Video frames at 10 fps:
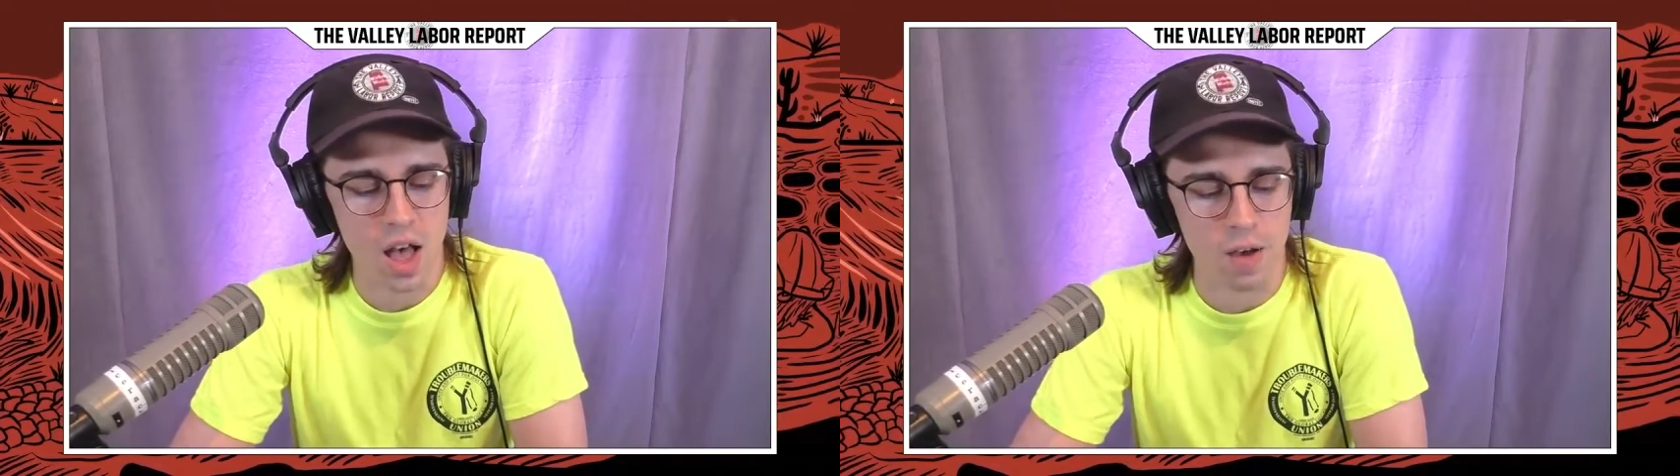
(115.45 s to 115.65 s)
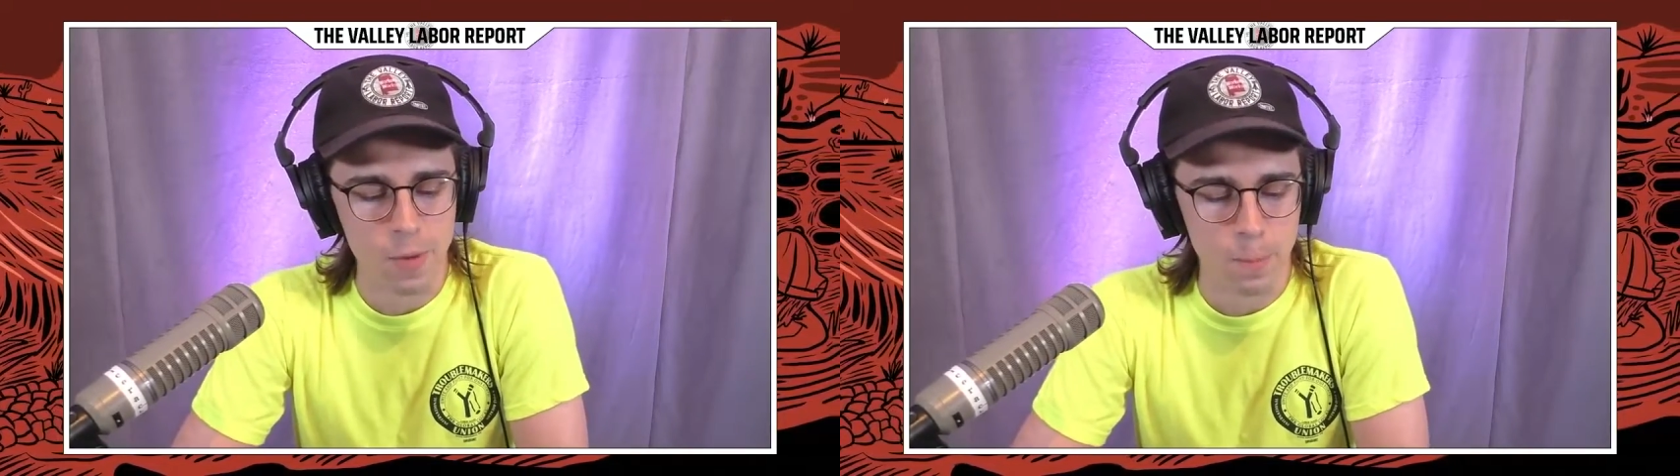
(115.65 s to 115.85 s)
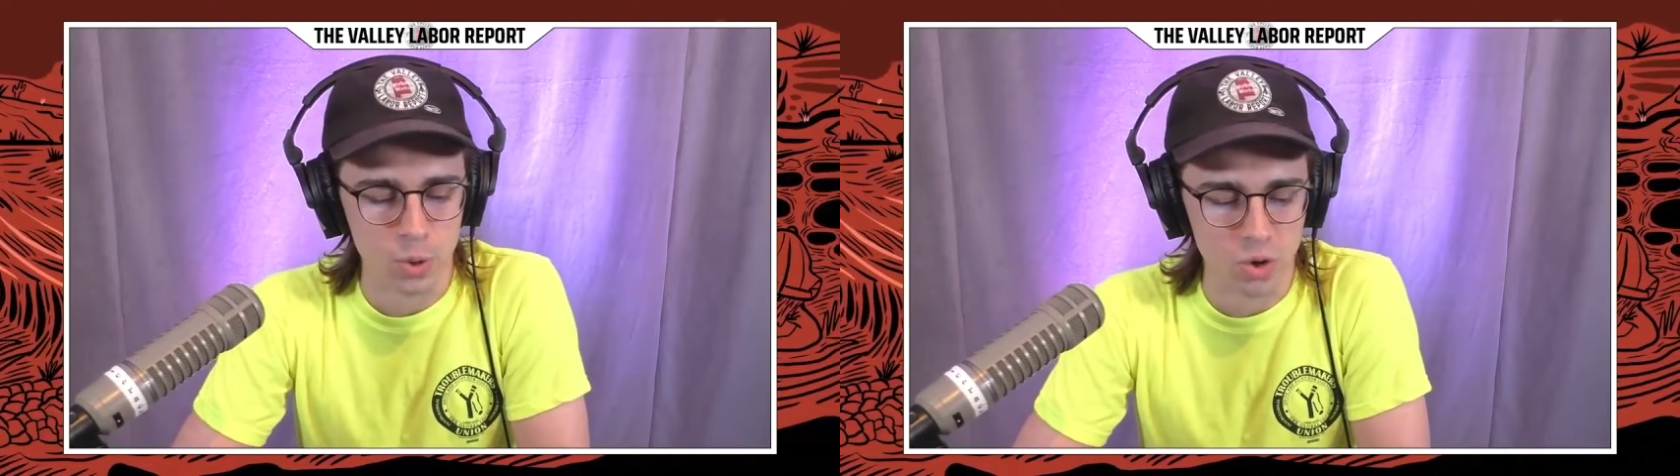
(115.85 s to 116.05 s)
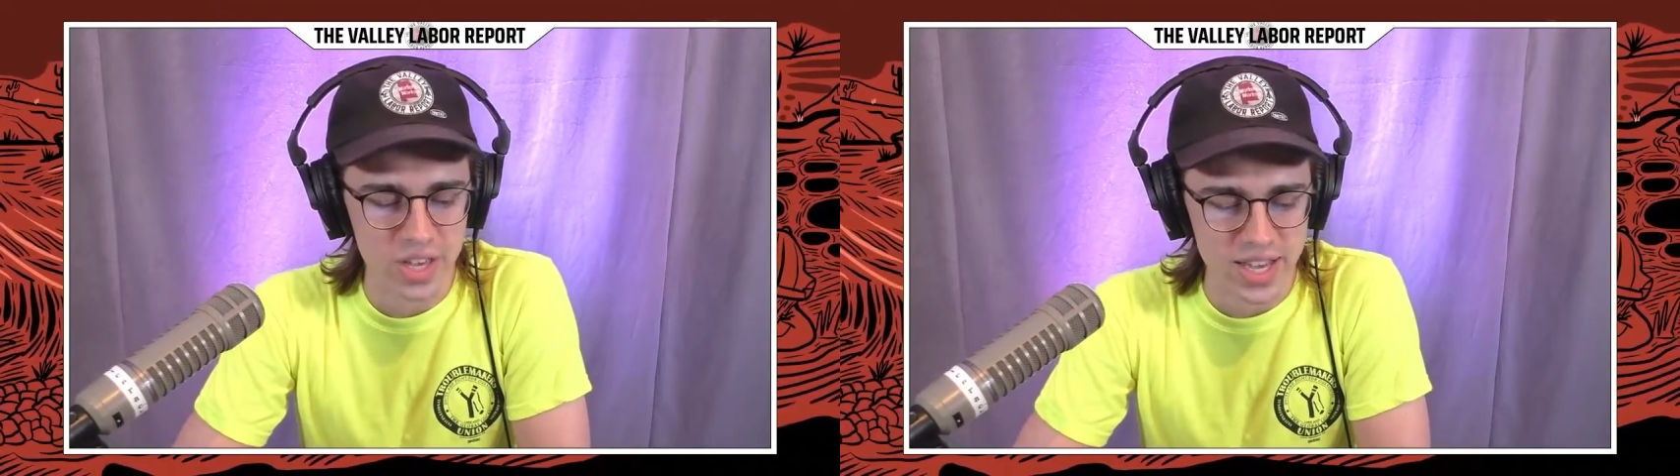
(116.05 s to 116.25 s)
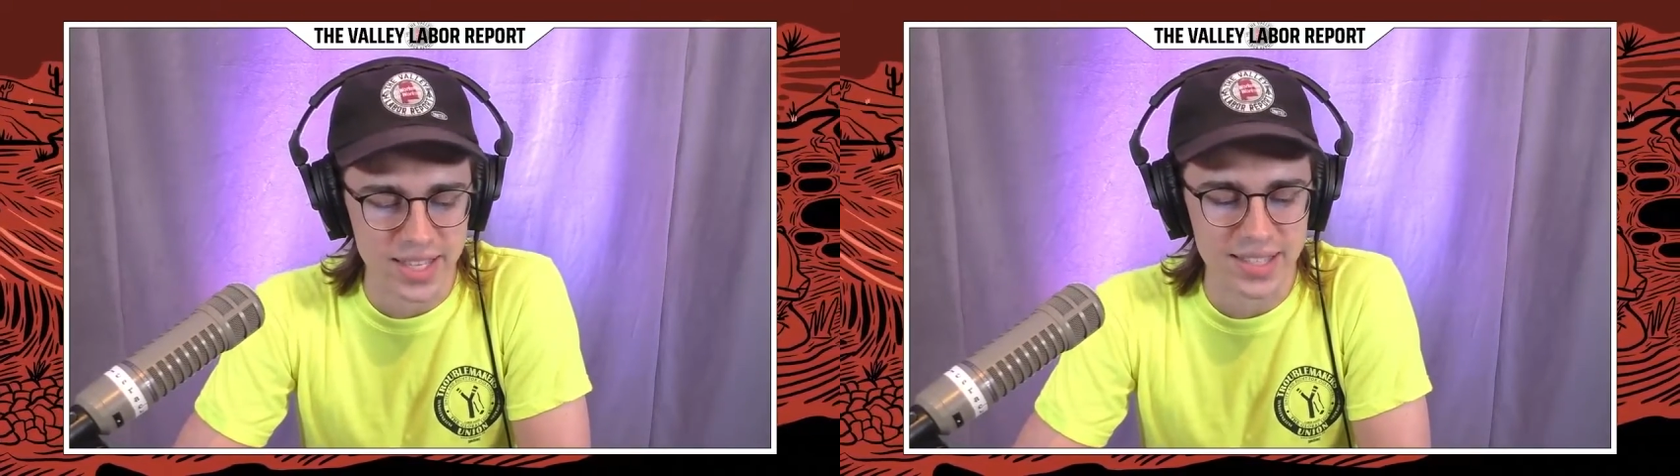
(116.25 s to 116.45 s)
of
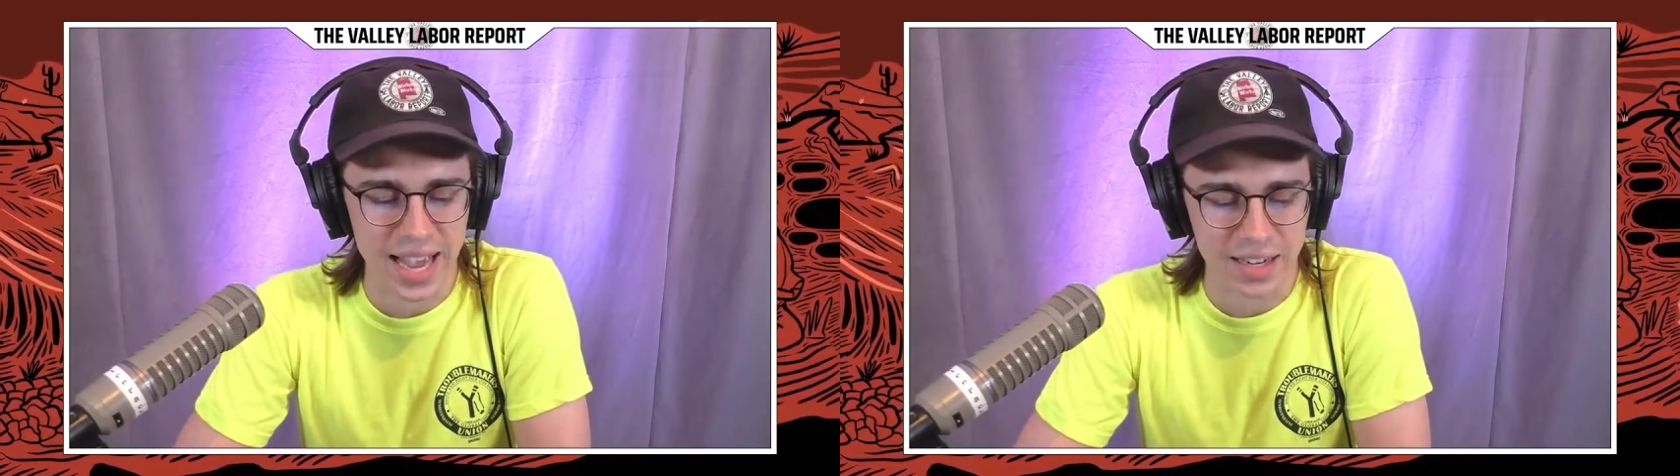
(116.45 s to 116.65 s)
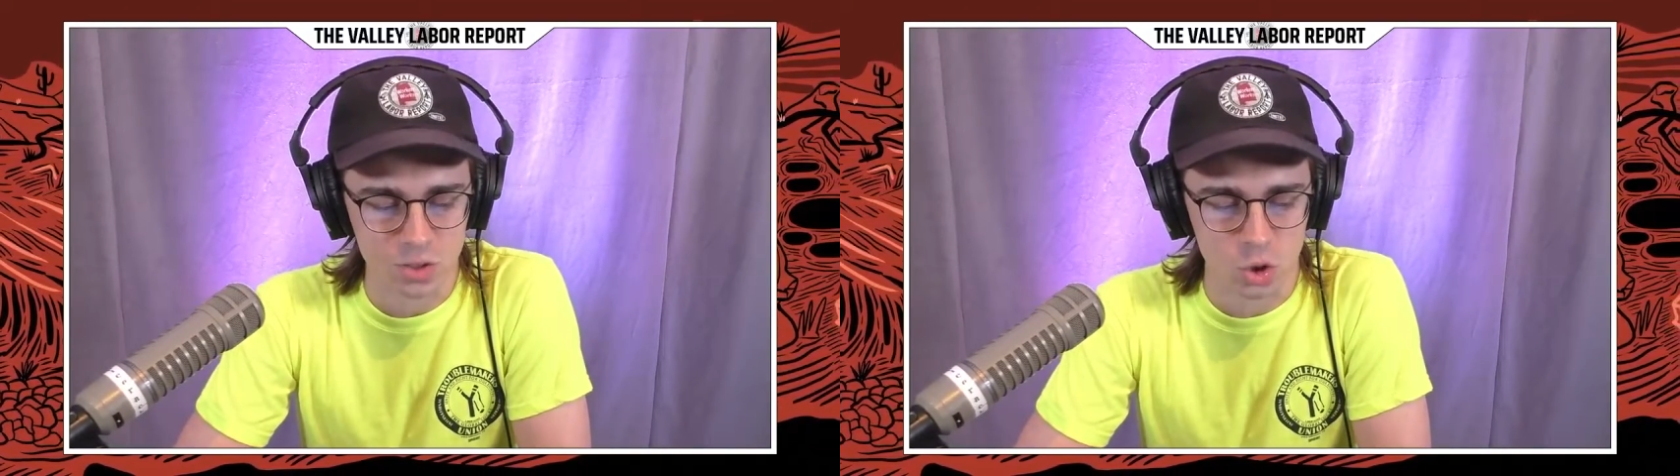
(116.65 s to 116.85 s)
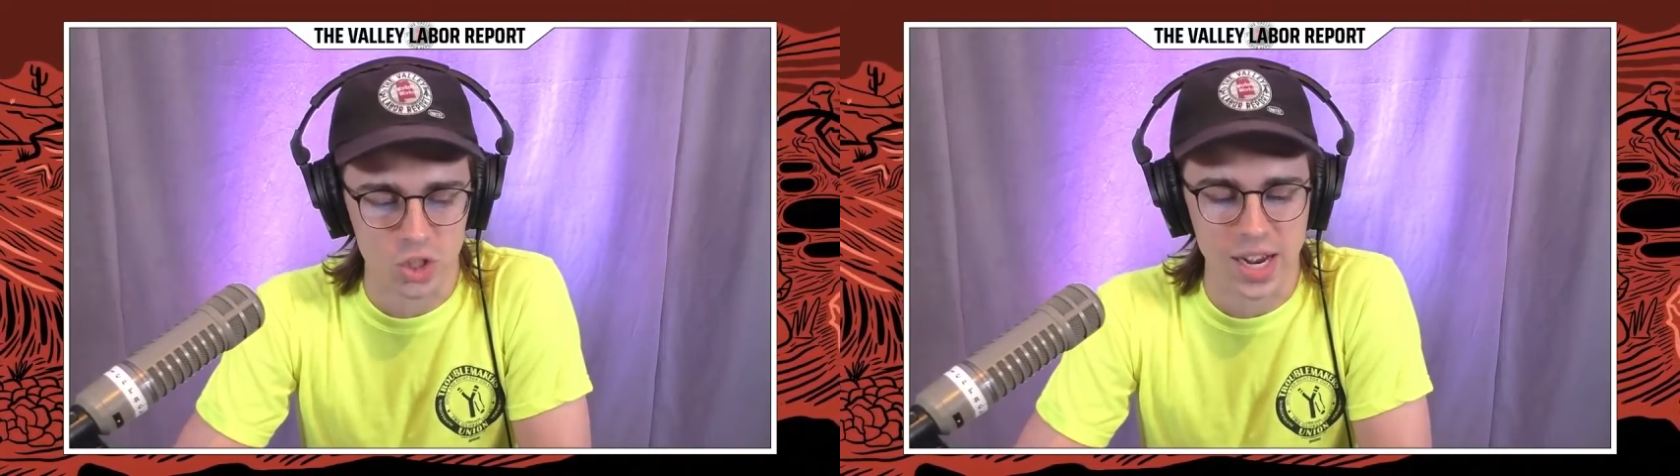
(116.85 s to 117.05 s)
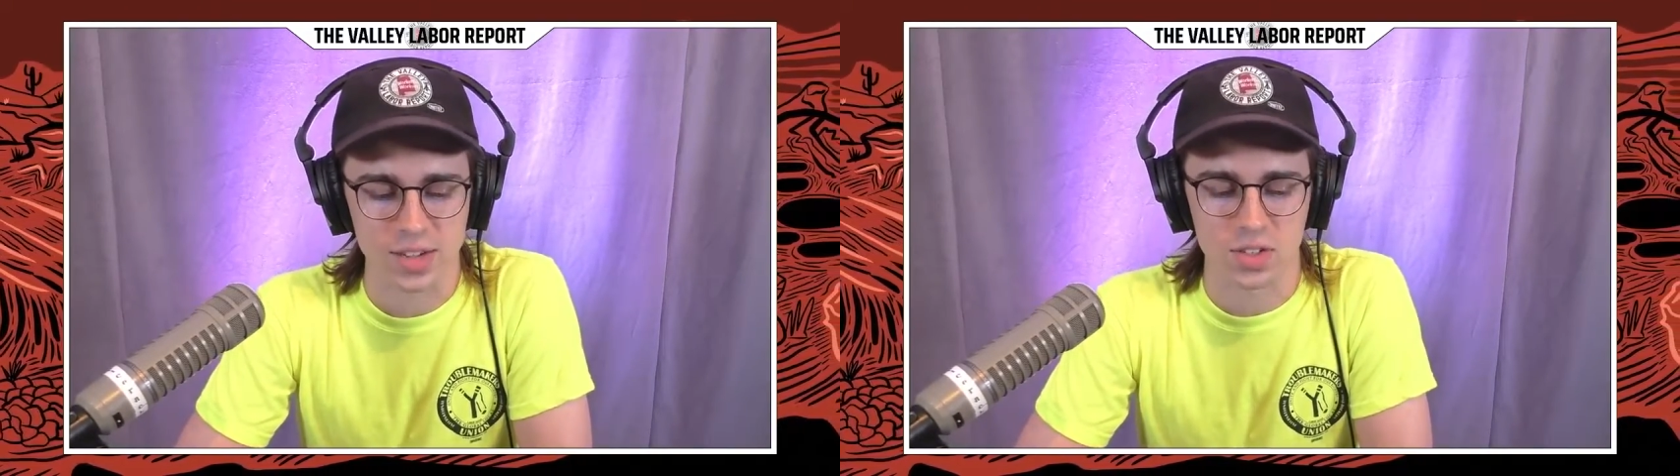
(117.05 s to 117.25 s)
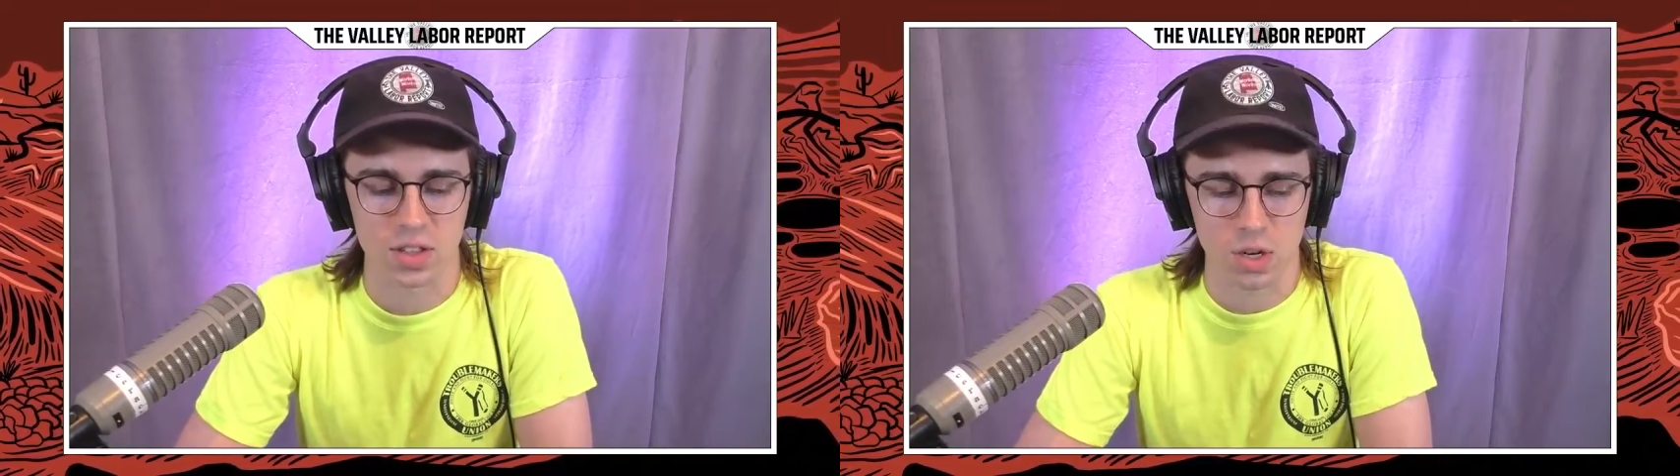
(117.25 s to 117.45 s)
employees exercising